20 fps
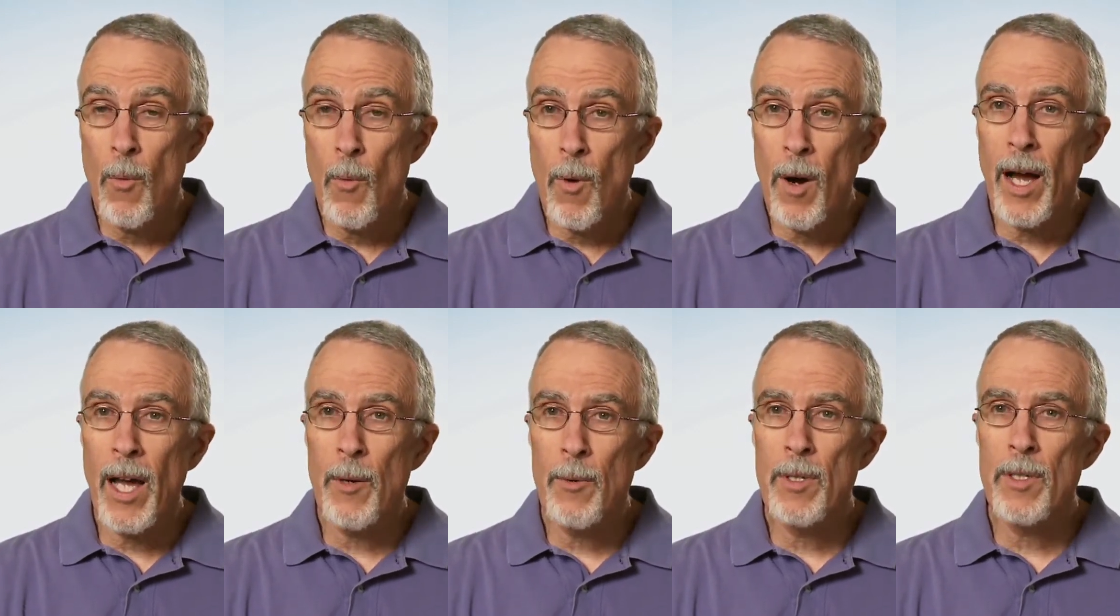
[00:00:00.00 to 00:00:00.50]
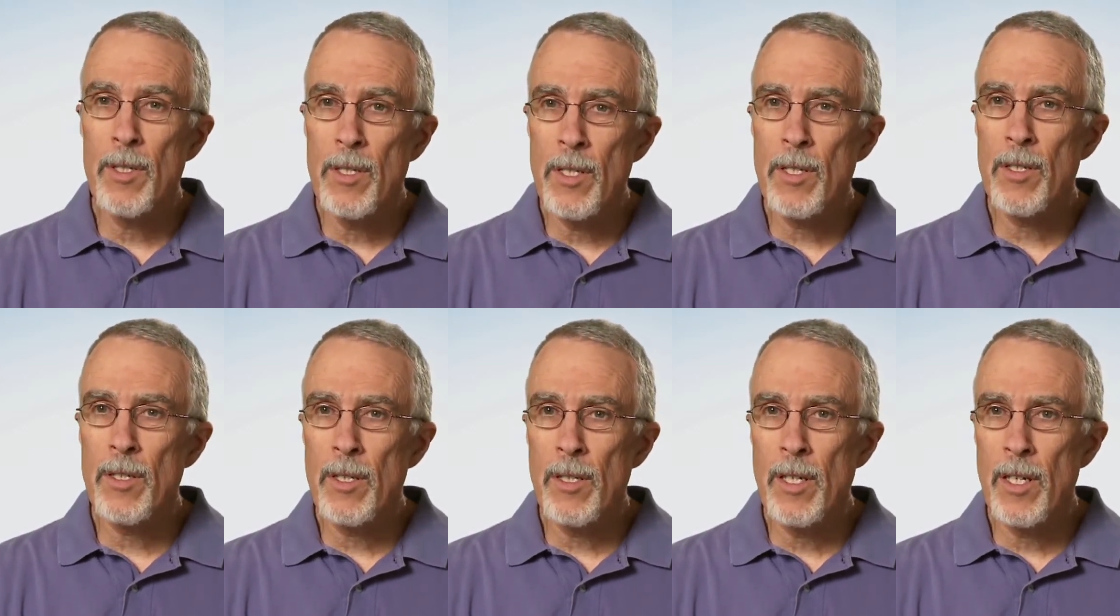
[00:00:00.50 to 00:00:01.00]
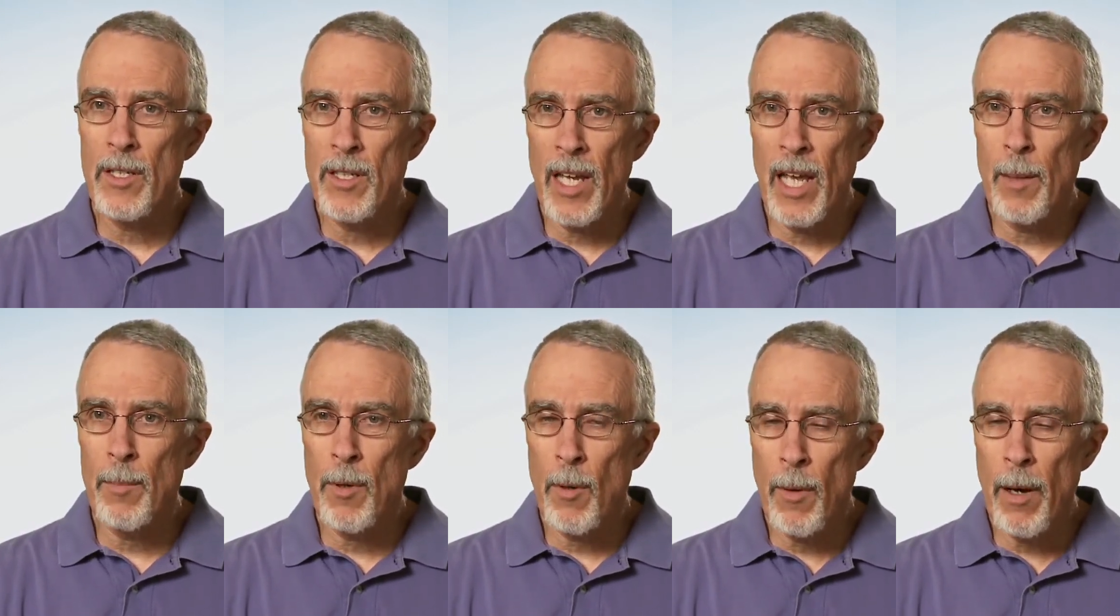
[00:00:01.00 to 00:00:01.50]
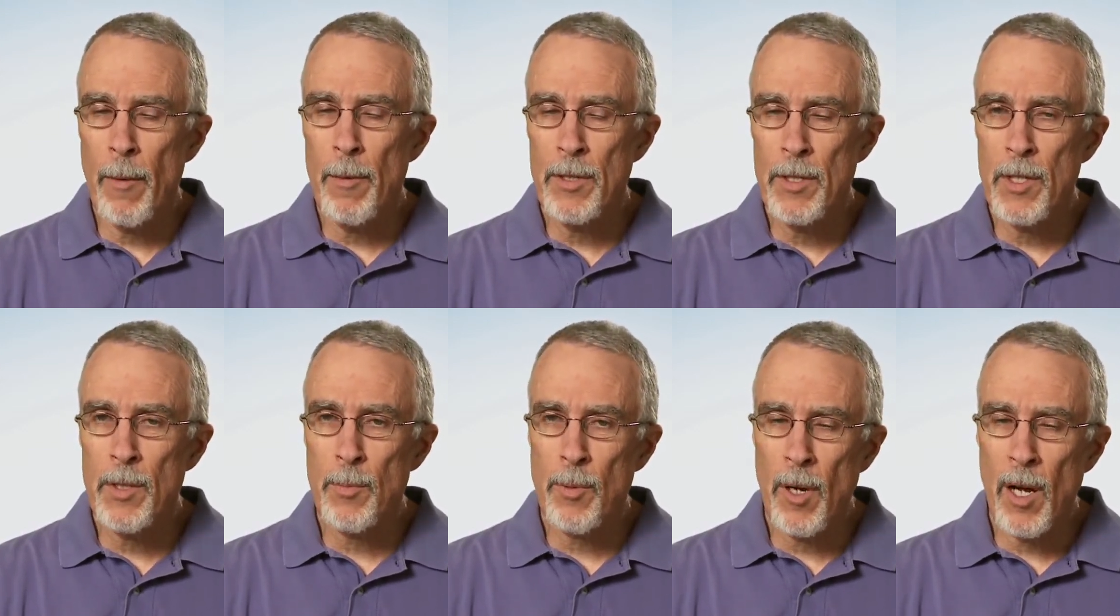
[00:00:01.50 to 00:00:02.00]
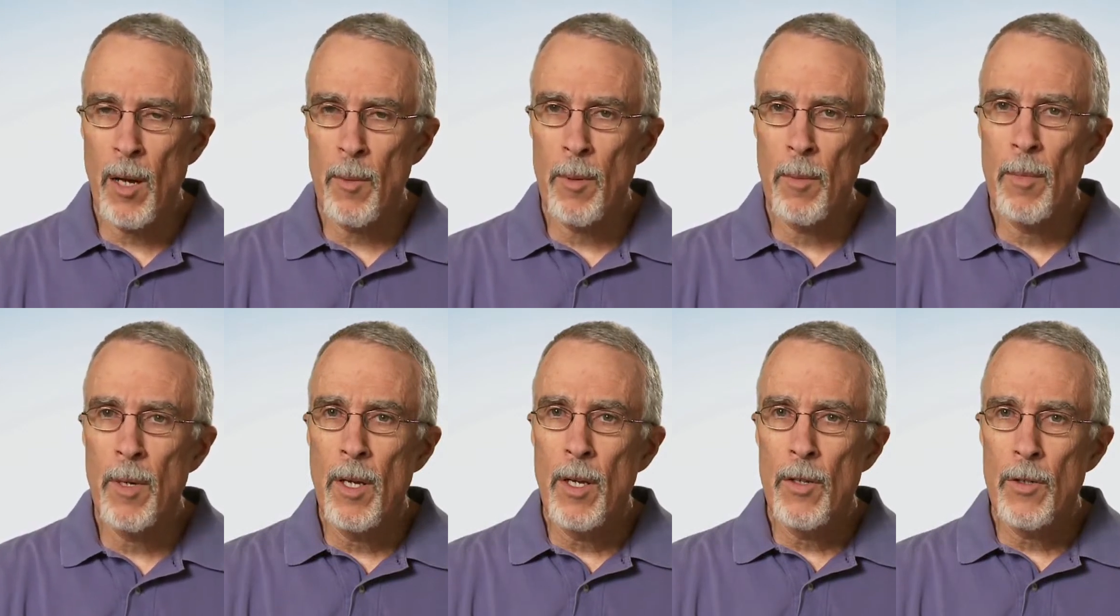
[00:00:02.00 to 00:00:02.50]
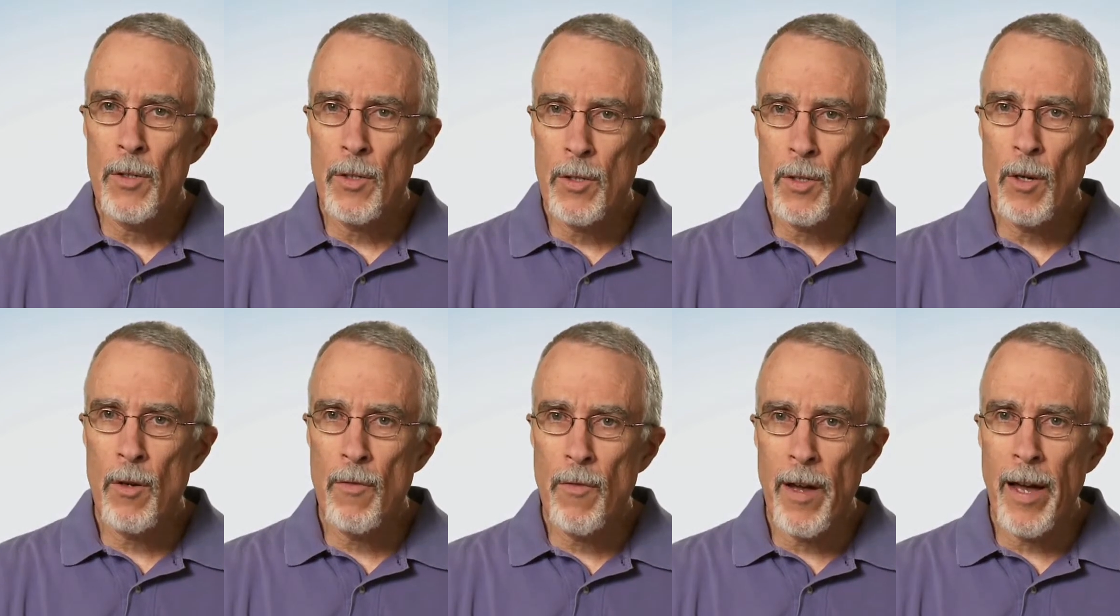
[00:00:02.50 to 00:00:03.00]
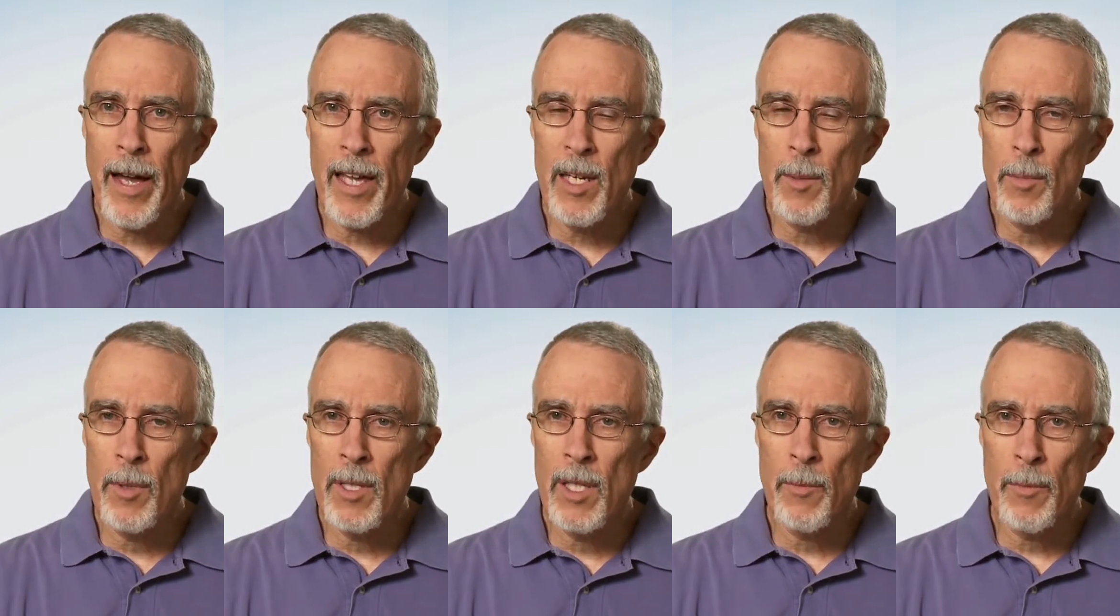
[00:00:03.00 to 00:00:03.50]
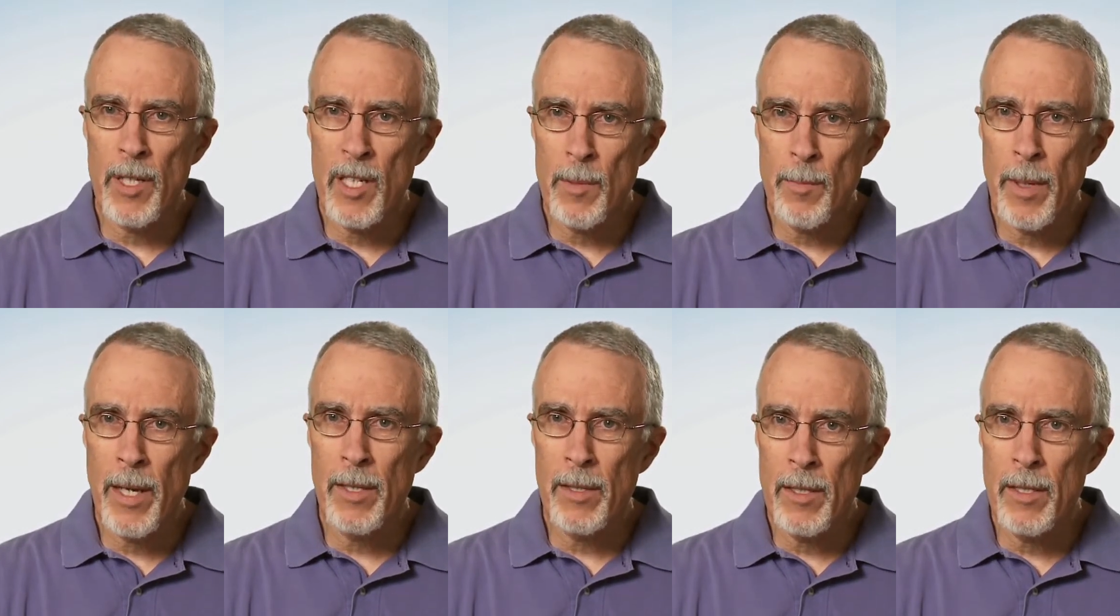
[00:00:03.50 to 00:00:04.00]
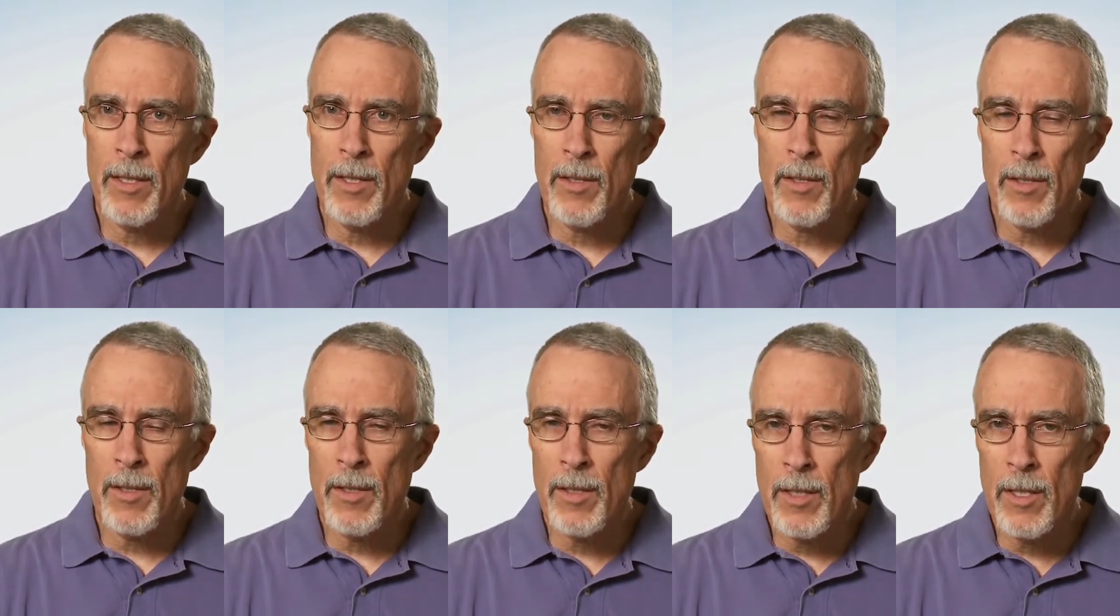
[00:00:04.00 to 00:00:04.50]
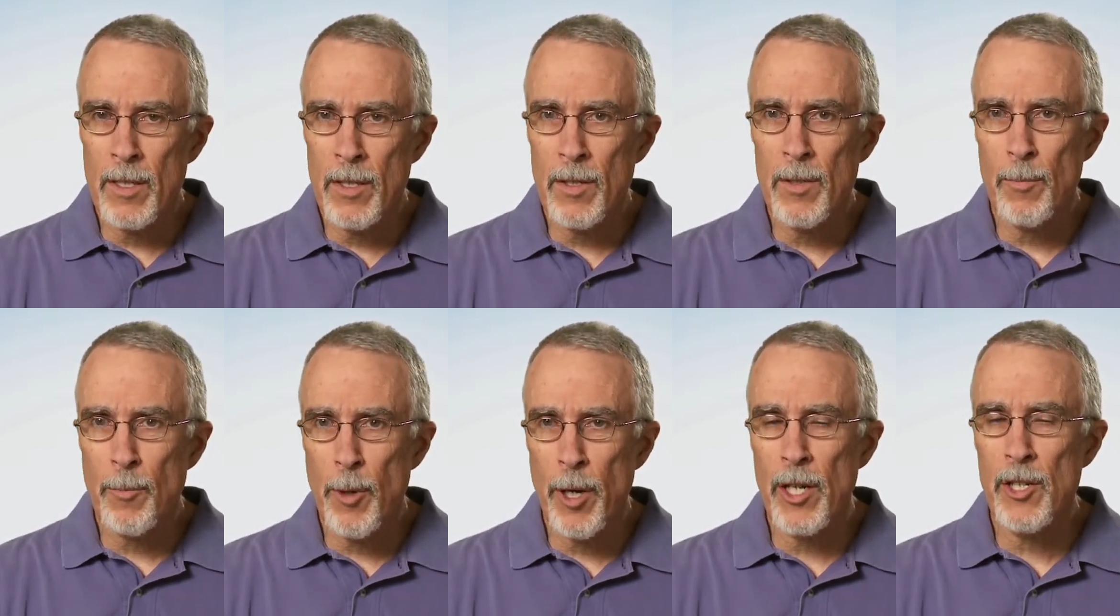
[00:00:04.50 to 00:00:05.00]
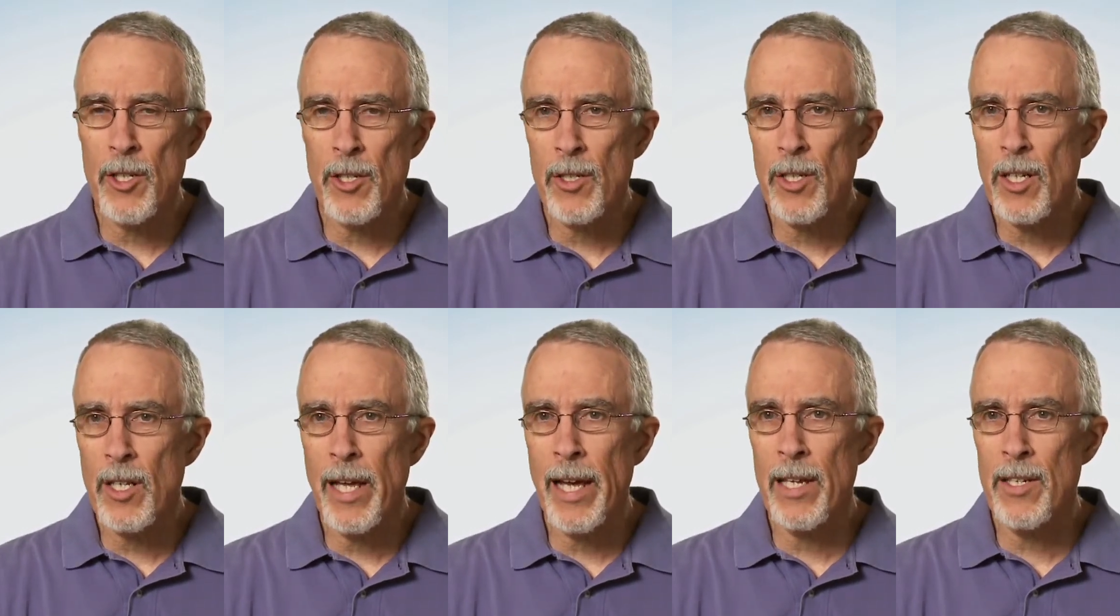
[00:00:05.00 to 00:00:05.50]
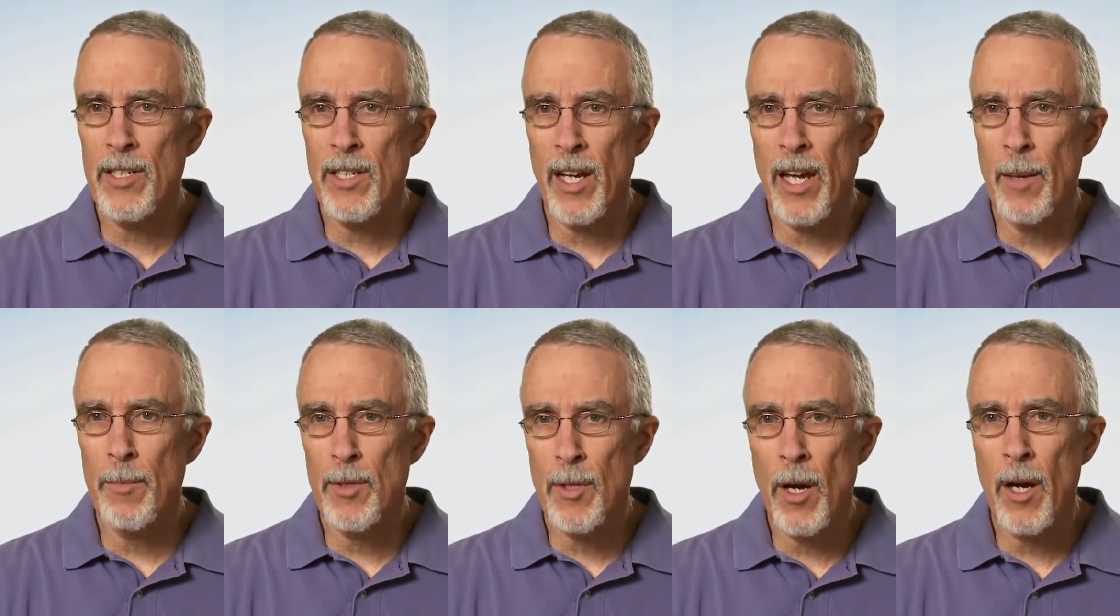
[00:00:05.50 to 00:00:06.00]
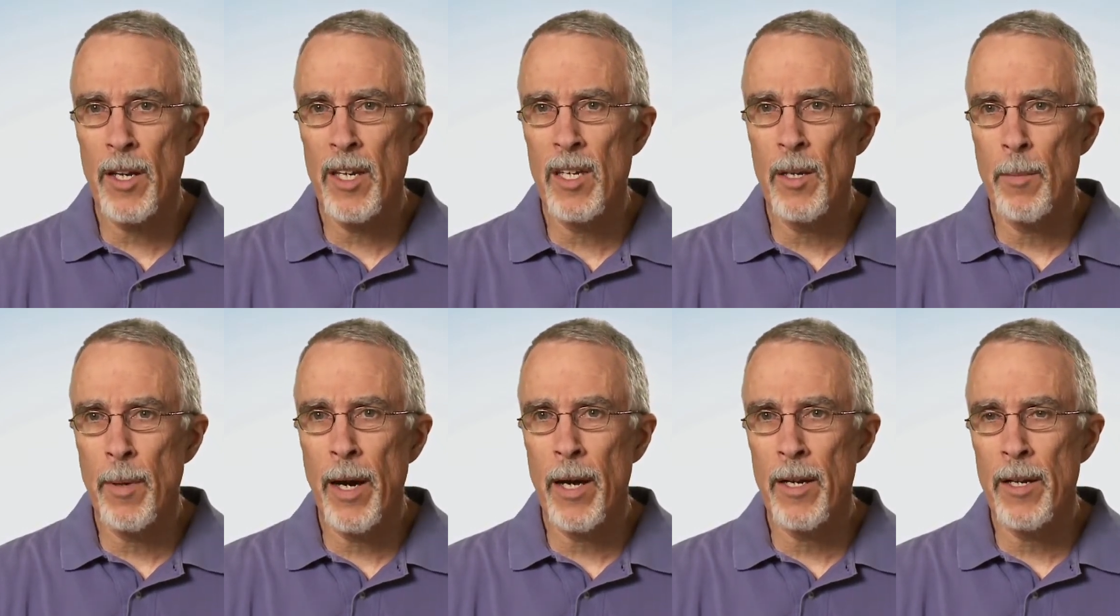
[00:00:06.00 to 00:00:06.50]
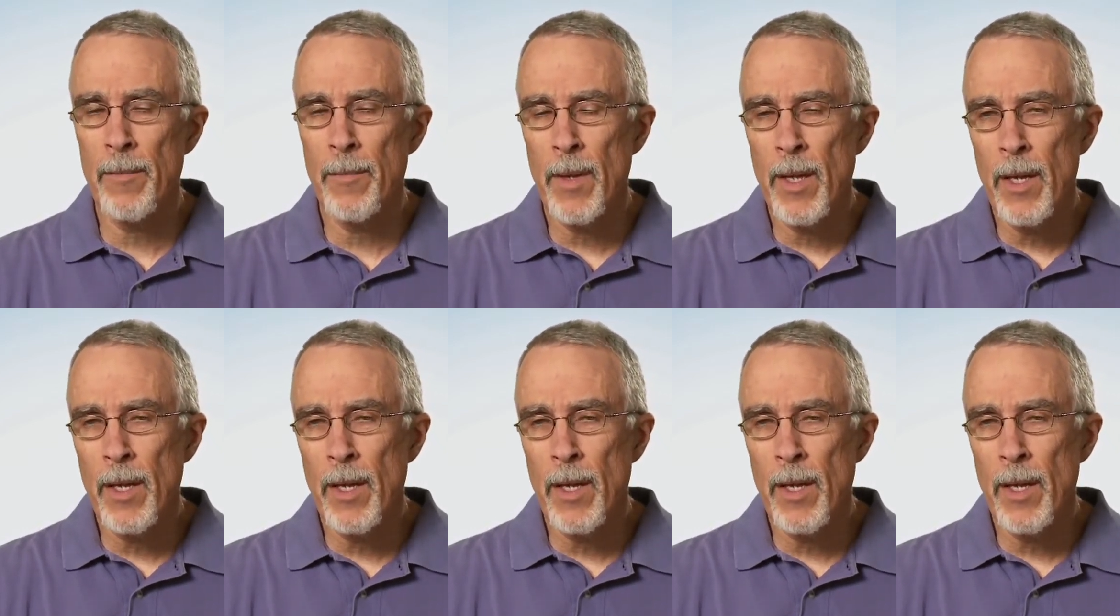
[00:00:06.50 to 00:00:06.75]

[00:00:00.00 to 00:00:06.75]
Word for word: Why was this example, why was this problem so valuable that we spent this, this precious class time talking about it?